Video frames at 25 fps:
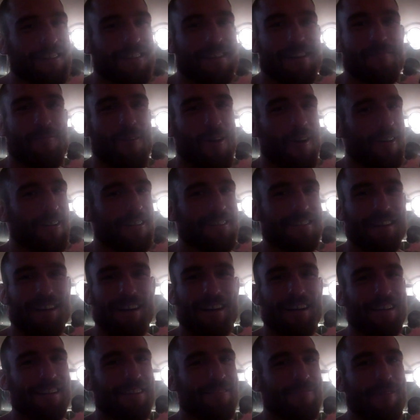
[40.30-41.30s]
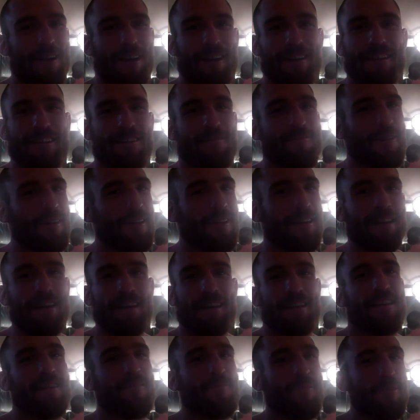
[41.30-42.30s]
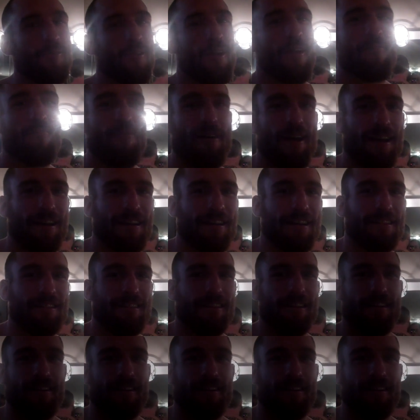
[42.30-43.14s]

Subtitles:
because I'm always talking about you, but get me right back in